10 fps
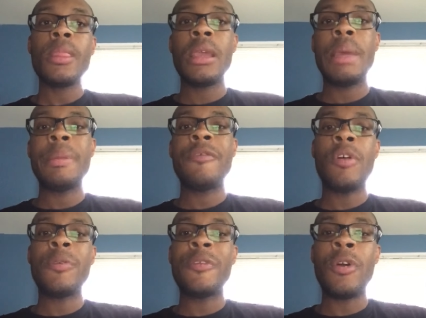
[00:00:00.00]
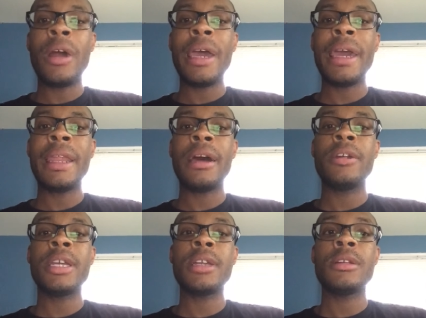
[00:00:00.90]
And before, before I head
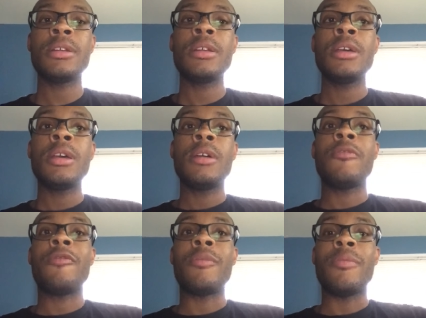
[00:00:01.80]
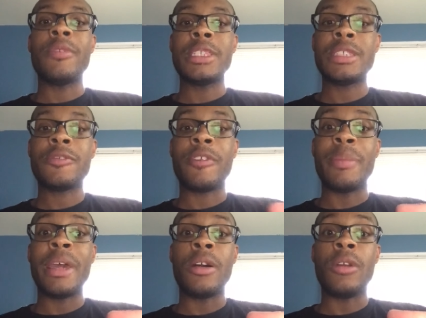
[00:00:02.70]
out here, this is for
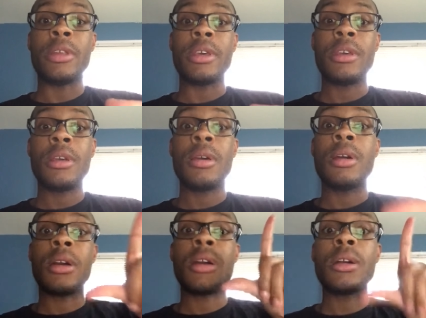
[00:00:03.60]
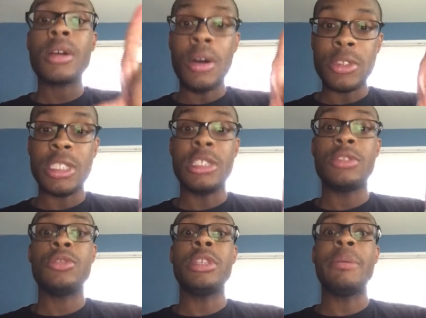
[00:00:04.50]
men only. Go to